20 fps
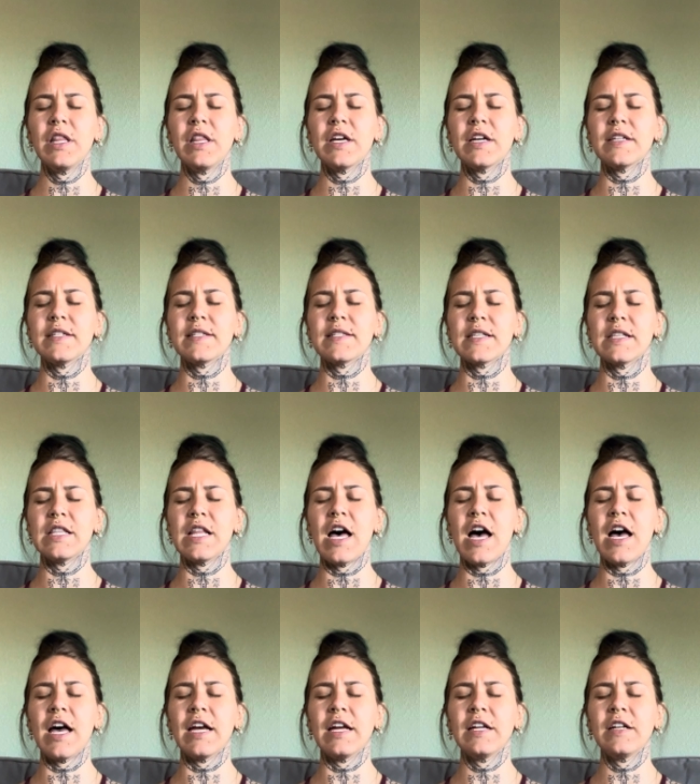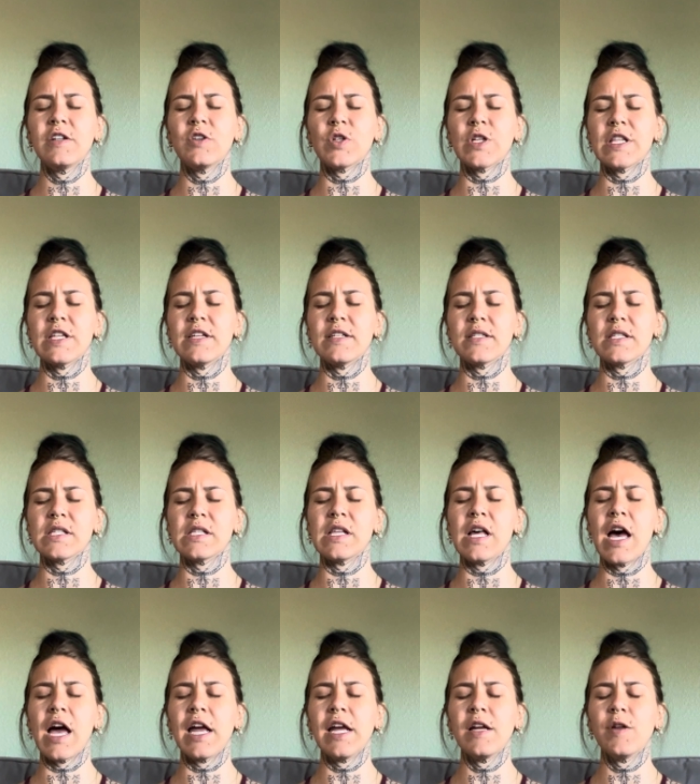this line or this
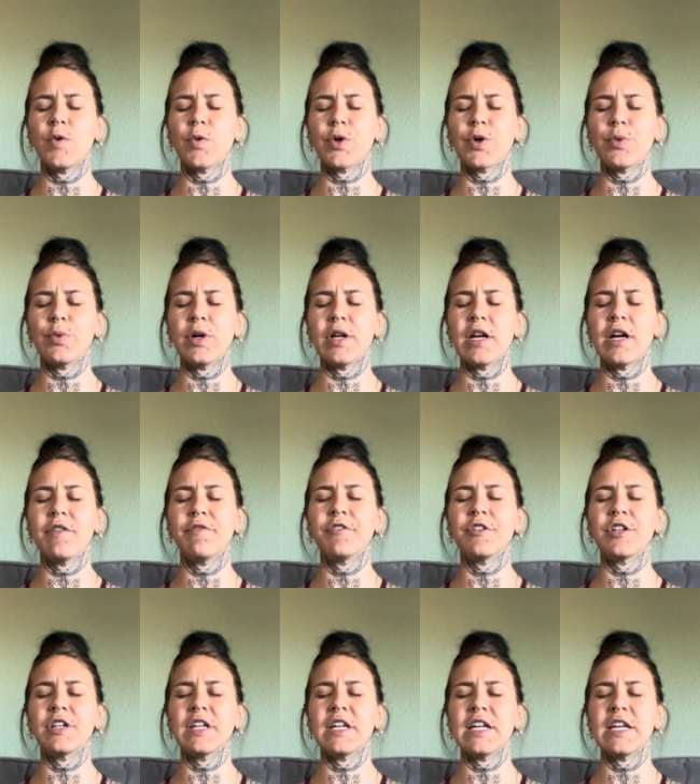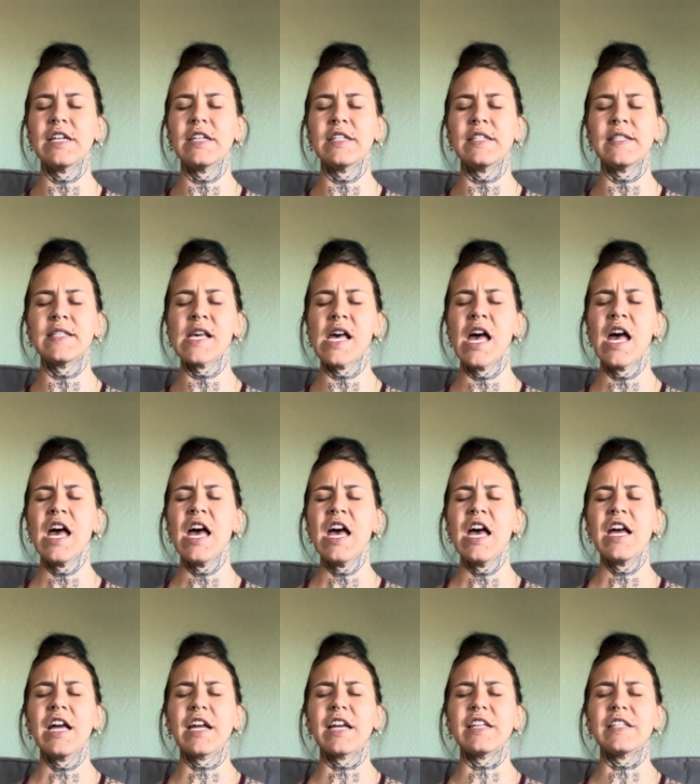light or whatever it is
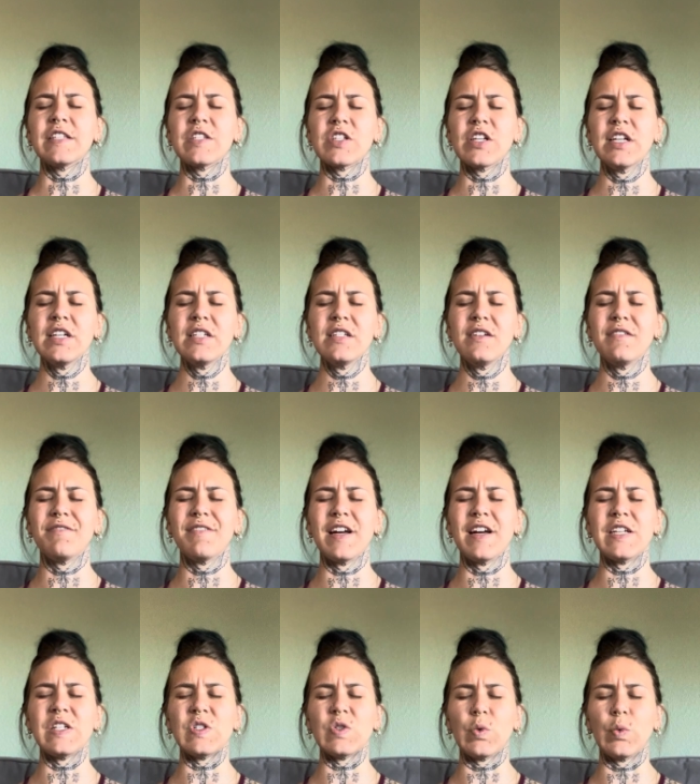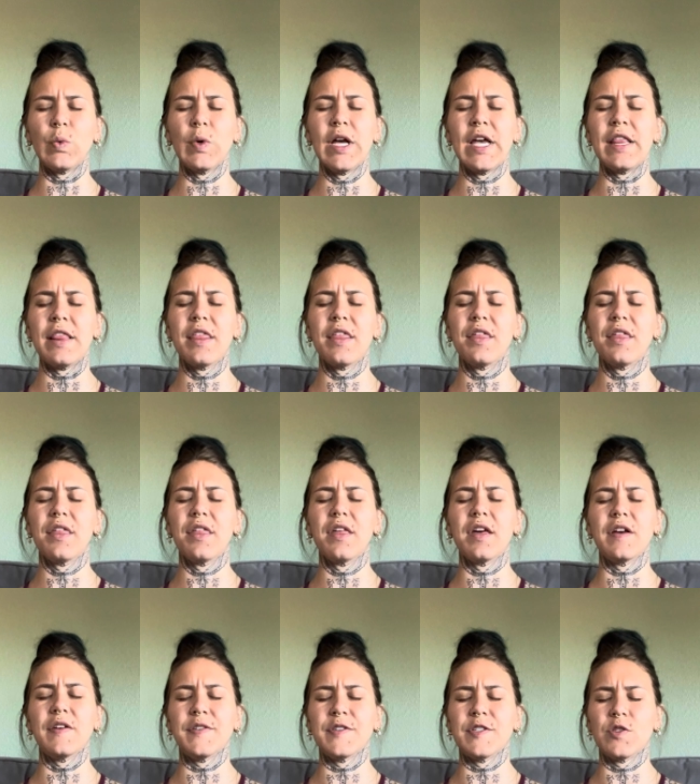can start to find width
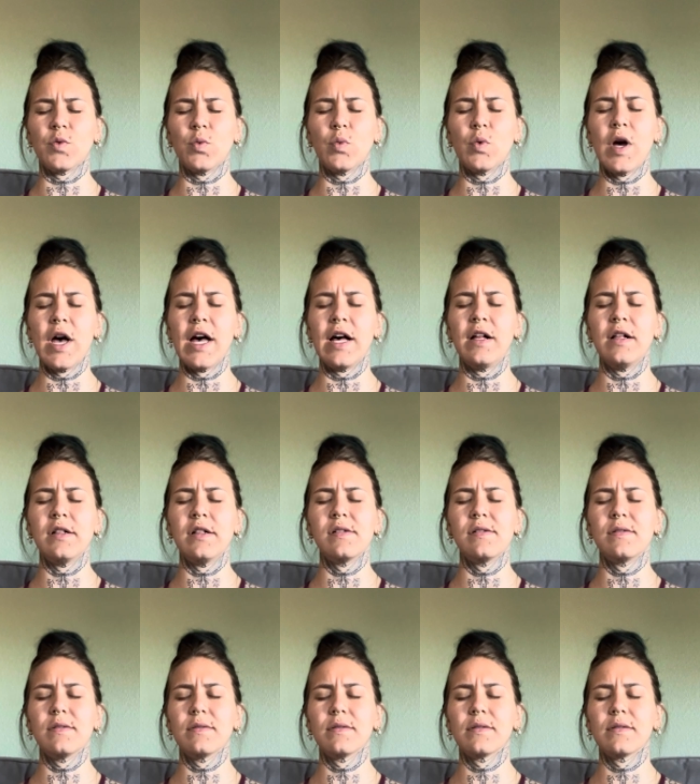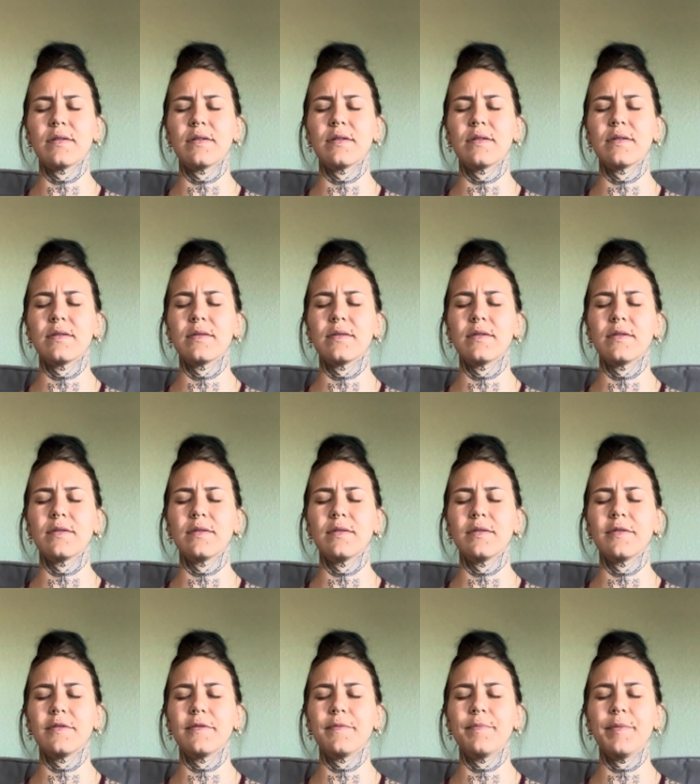as well.
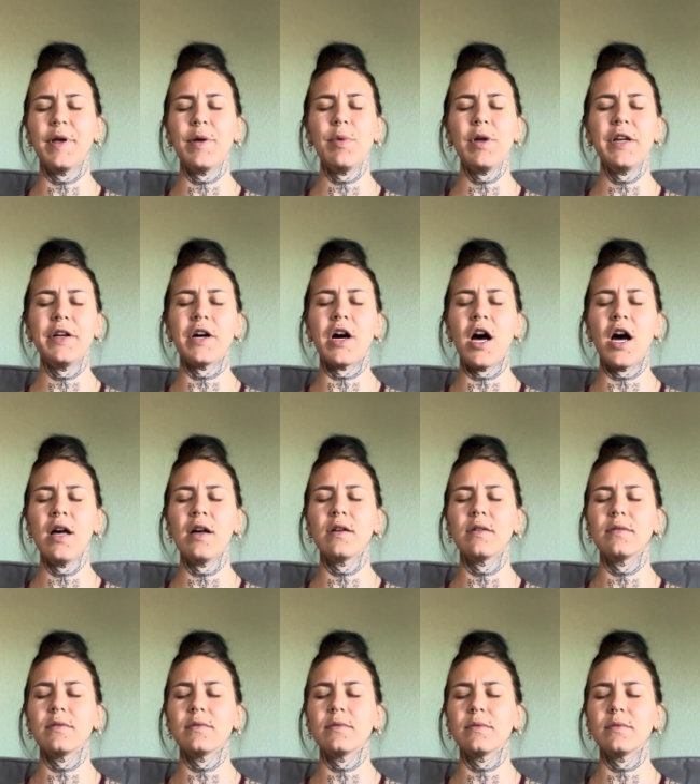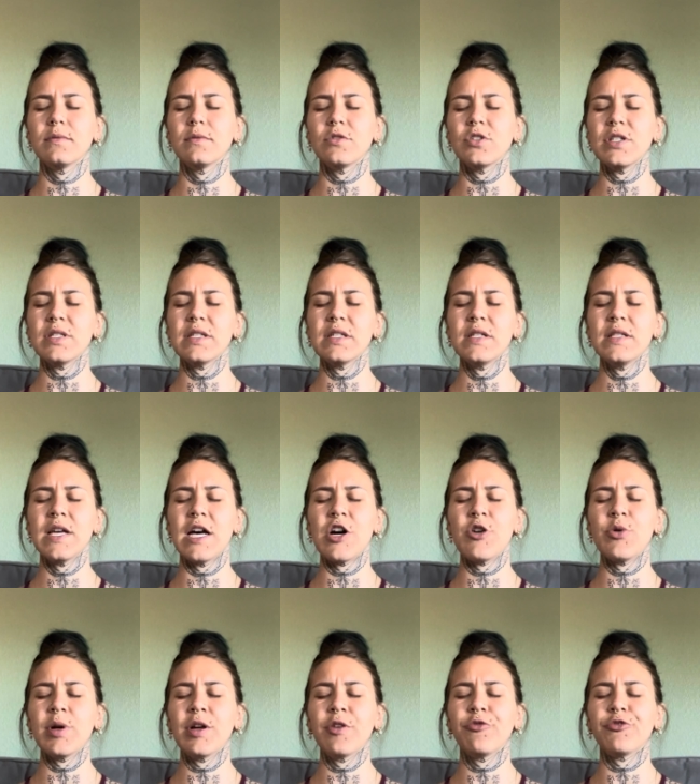Maybe not, just
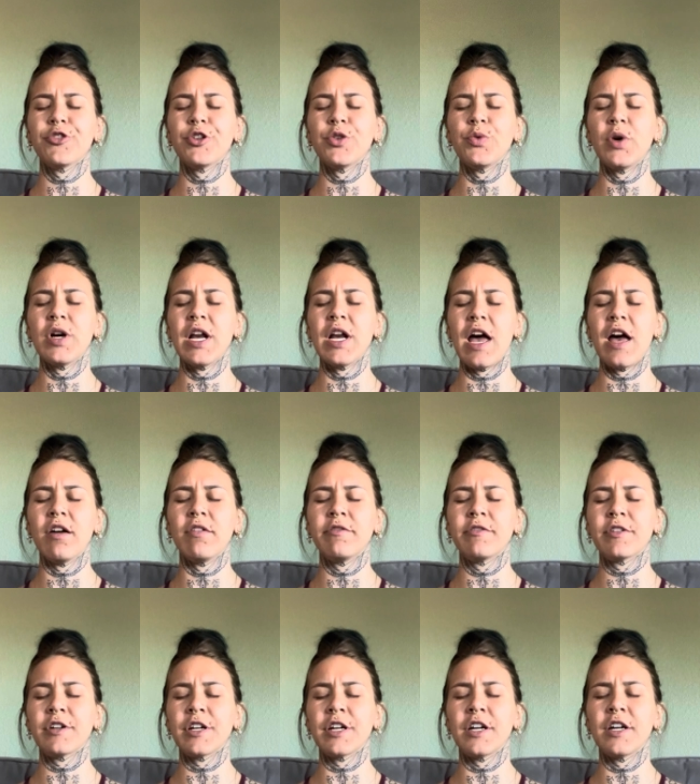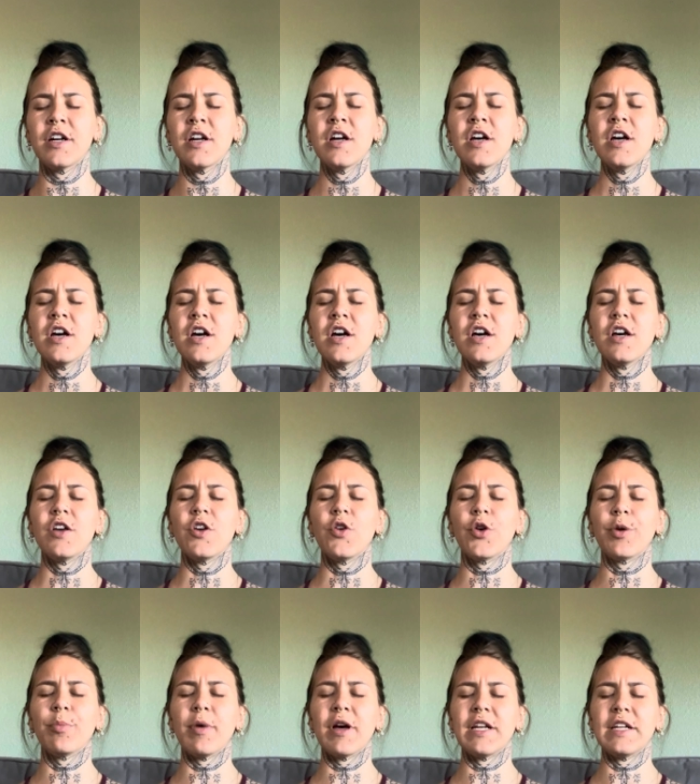allowing for whatever
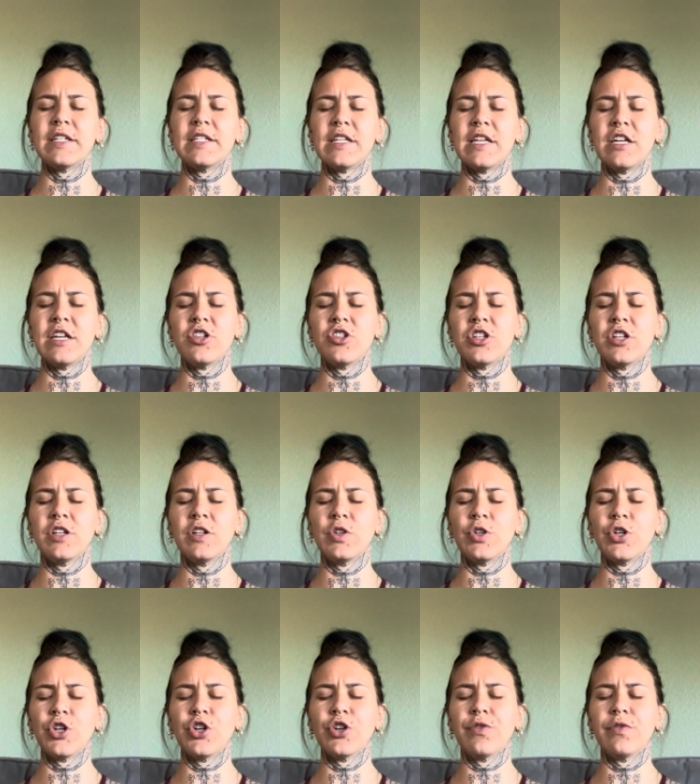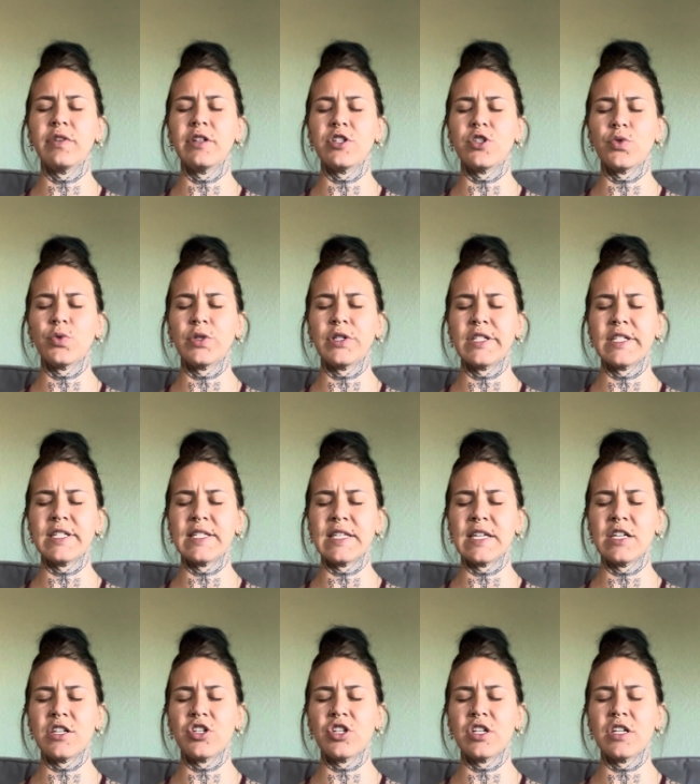your meditation or your
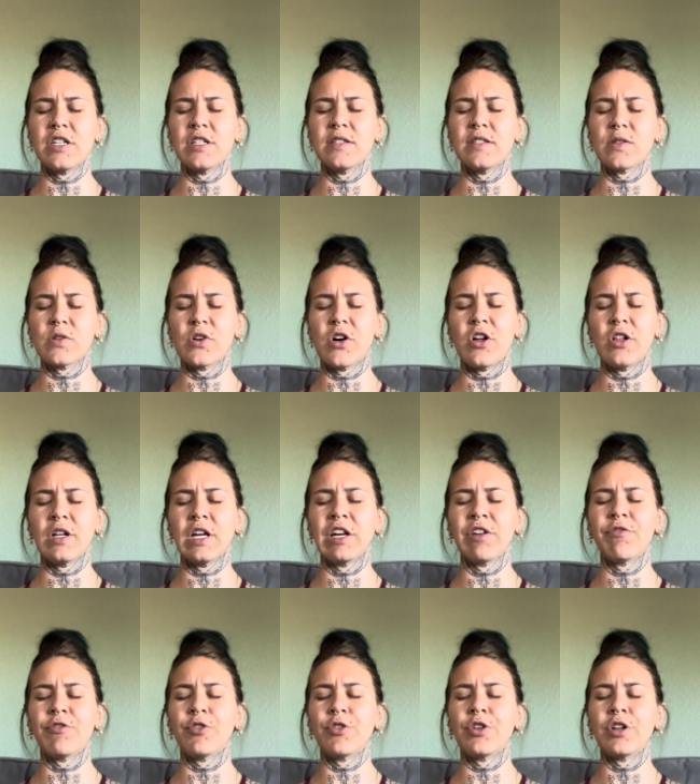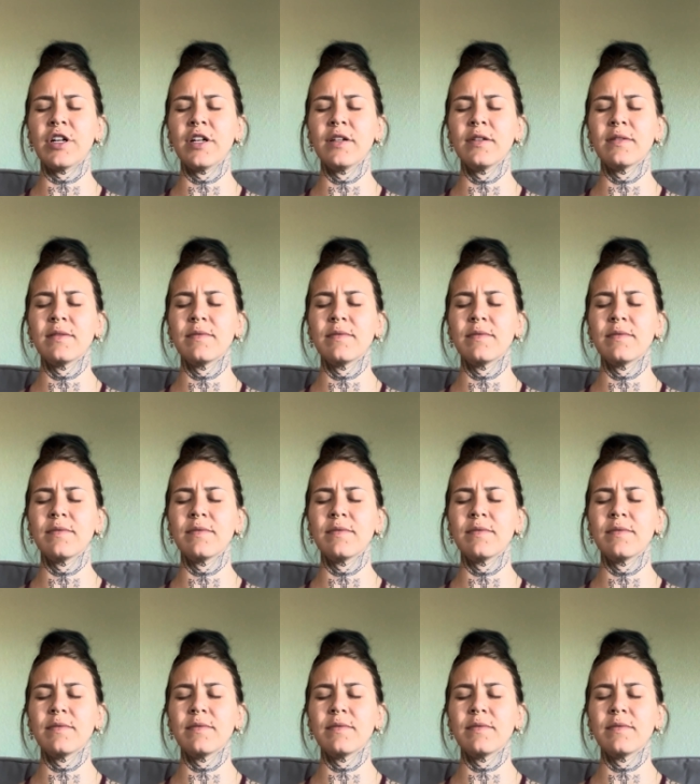visualization is calling for.